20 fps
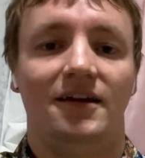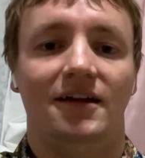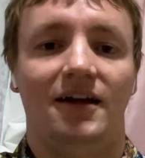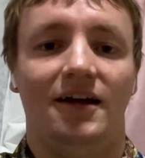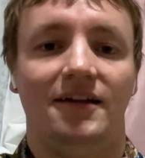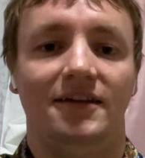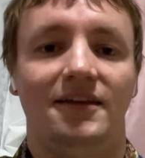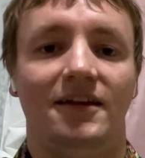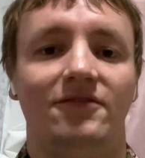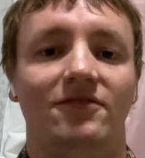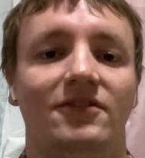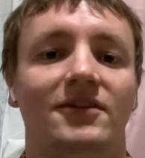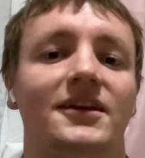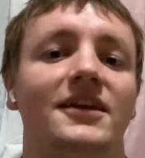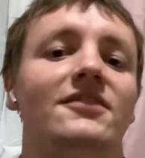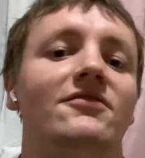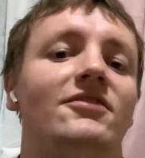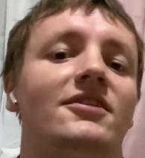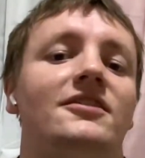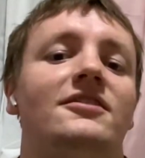Uh, Denver
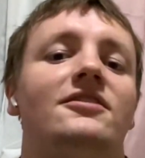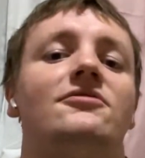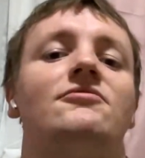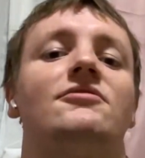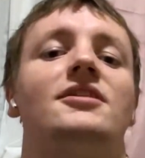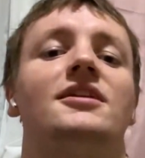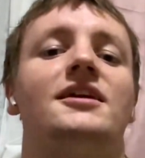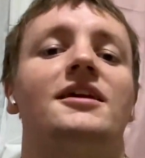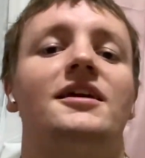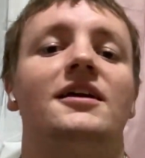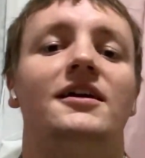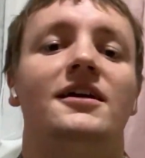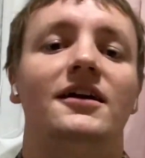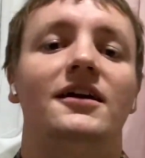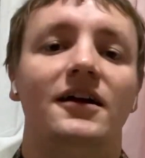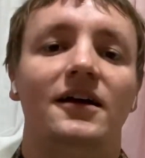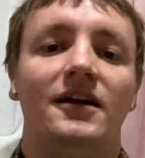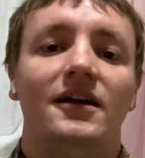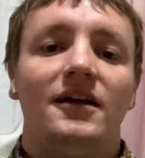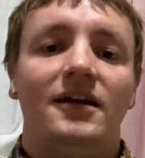defense has really
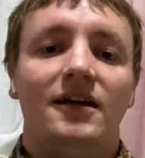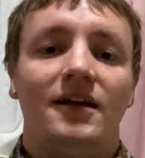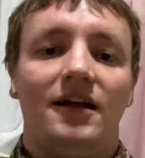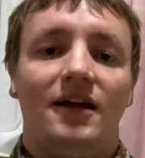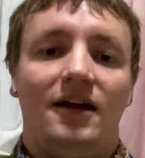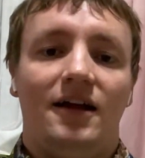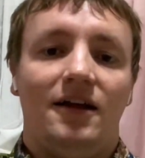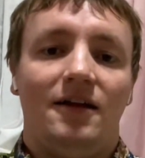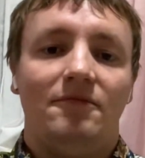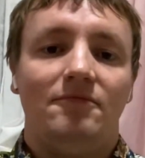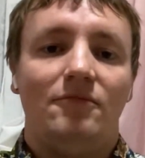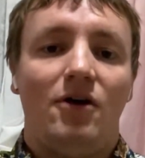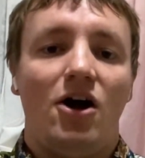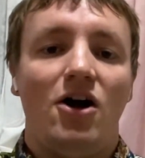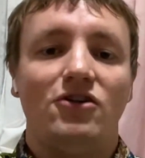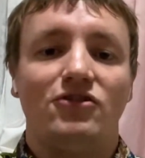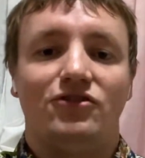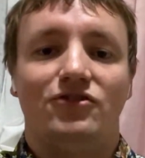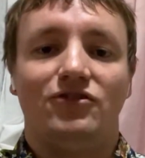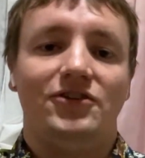uh,
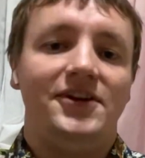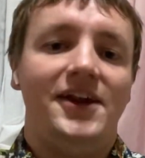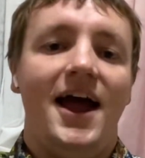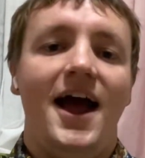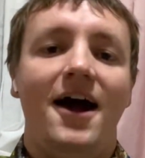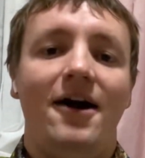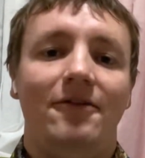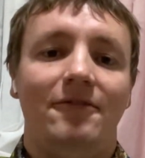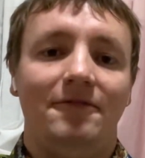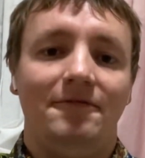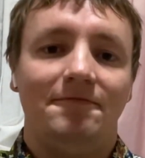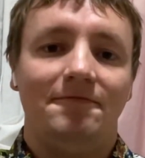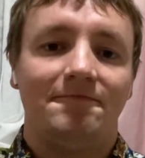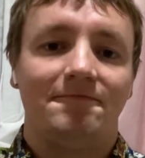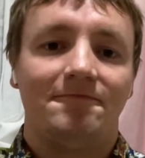hunkered down